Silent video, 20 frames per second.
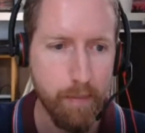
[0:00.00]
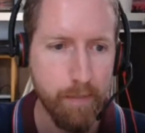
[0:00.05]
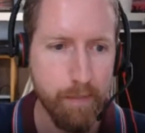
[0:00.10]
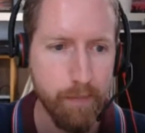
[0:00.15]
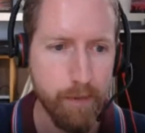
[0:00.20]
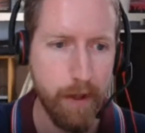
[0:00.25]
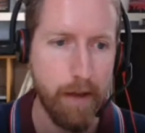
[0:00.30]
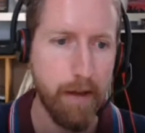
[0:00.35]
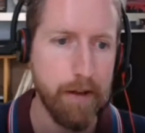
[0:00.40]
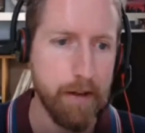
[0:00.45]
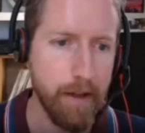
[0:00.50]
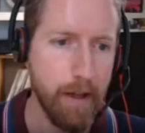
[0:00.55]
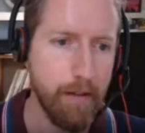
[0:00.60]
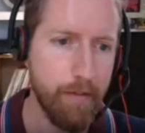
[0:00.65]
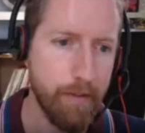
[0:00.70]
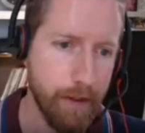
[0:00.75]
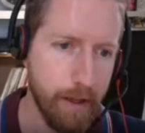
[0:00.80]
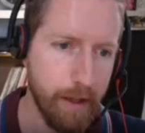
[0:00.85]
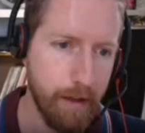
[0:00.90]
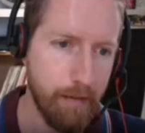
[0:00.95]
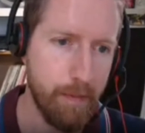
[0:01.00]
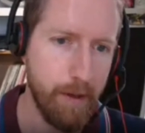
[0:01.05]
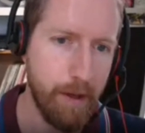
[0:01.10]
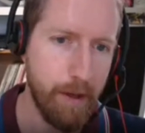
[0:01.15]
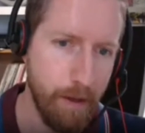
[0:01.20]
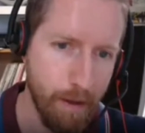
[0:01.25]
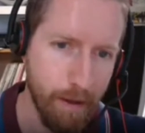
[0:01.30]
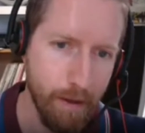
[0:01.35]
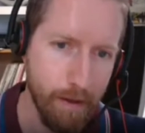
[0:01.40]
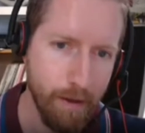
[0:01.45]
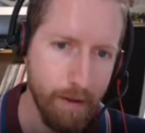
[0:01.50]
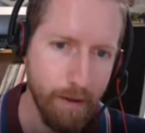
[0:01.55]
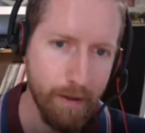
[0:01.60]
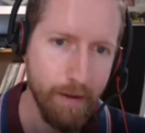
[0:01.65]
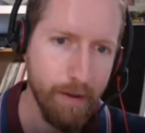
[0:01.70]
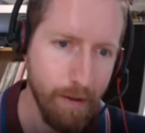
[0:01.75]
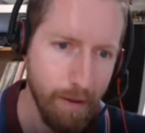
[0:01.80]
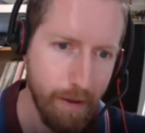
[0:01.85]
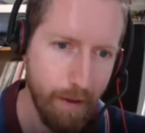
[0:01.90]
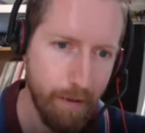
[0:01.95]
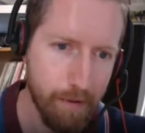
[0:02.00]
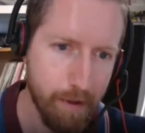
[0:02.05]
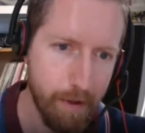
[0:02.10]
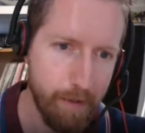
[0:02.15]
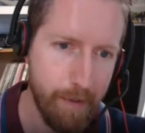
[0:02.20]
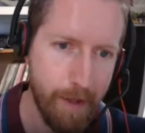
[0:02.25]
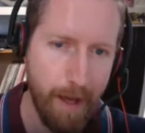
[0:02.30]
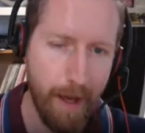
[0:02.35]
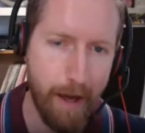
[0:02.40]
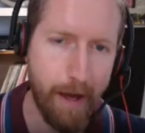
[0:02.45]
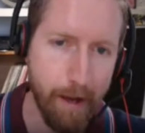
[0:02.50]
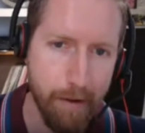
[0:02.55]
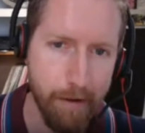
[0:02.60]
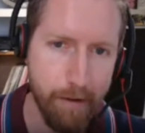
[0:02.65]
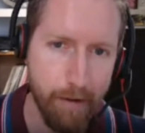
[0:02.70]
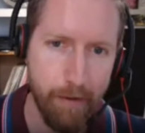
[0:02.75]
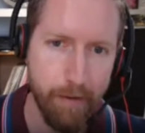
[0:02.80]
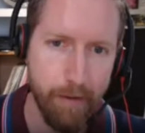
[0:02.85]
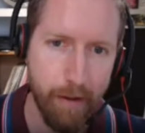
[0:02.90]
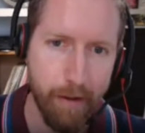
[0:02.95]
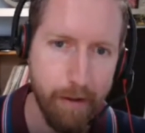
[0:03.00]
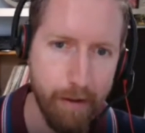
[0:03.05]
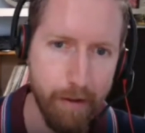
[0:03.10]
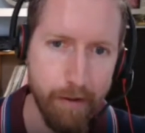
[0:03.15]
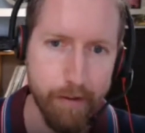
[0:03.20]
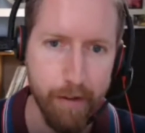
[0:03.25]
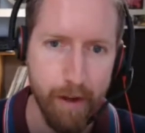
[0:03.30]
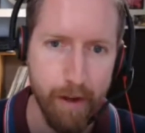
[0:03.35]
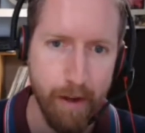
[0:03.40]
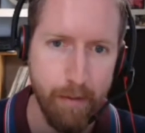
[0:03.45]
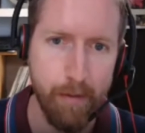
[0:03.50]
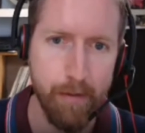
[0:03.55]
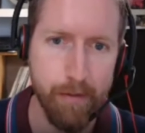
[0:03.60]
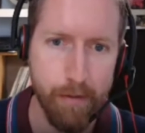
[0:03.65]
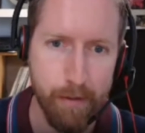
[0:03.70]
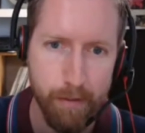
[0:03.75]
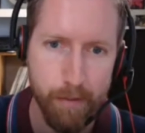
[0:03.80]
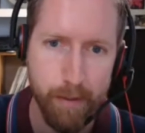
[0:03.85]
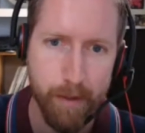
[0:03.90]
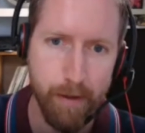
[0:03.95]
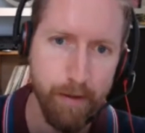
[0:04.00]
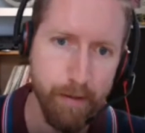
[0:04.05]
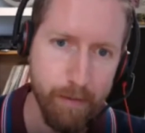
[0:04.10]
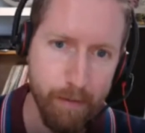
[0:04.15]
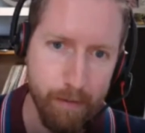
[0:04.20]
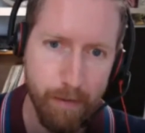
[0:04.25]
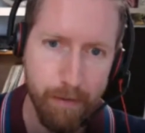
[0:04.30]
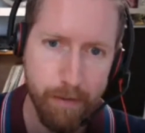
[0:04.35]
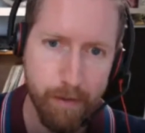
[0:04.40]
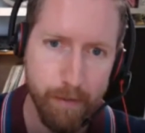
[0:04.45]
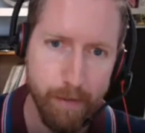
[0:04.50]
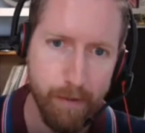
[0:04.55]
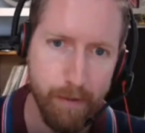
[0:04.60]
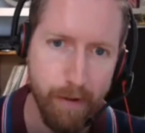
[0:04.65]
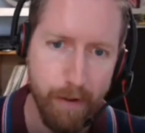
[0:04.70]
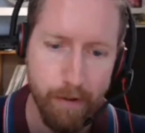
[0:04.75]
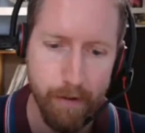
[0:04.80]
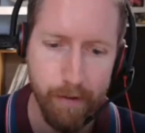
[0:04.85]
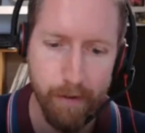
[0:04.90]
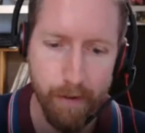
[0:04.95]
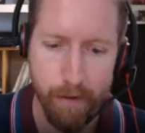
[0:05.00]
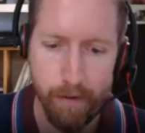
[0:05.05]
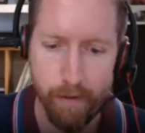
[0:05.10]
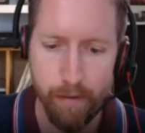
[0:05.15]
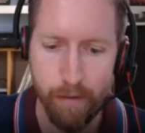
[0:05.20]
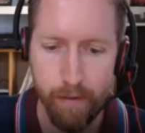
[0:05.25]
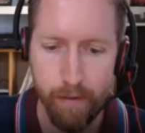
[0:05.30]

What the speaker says: It can never kind of be, it's going to be X in 10 years time. It's going to be a range of things.